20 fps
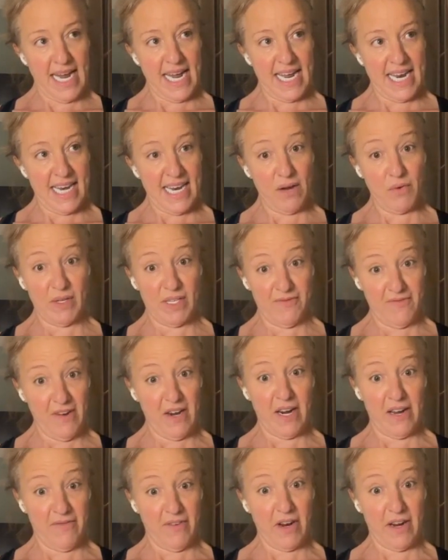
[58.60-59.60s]
and it was
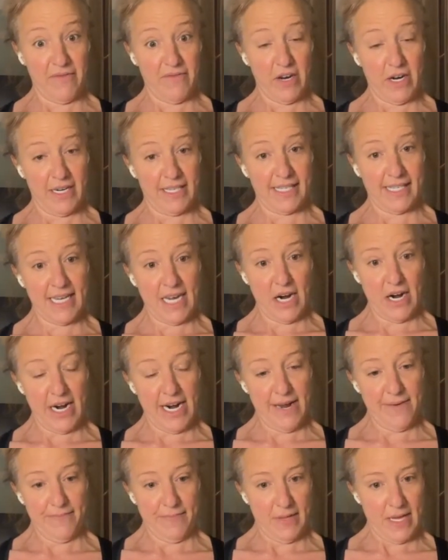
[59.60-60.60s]
very, very, very
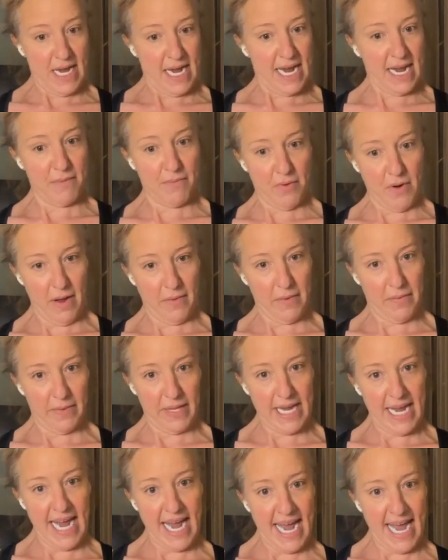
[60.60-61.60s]
scary and
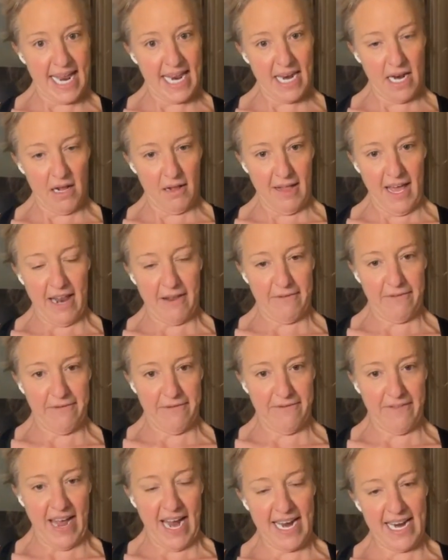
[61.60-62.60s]
probably added a lot of
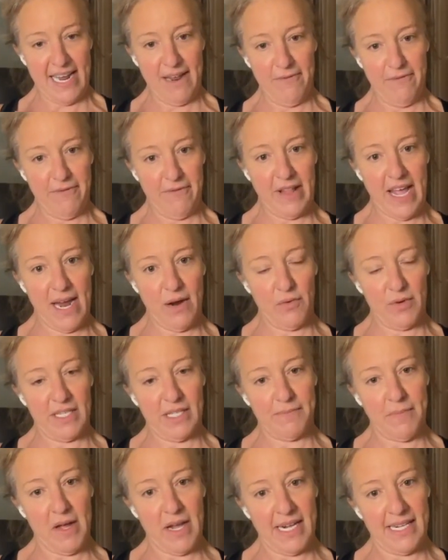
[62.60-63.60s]
fight and flight
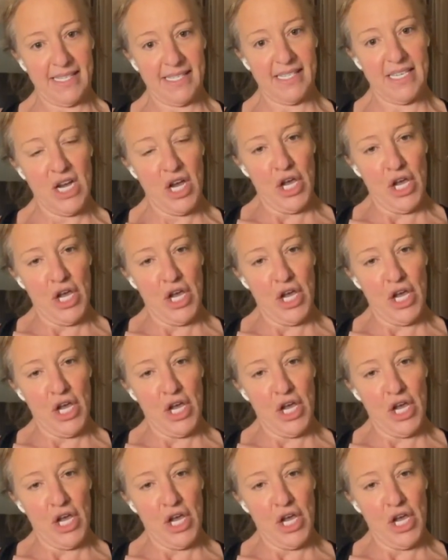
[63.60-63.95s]
response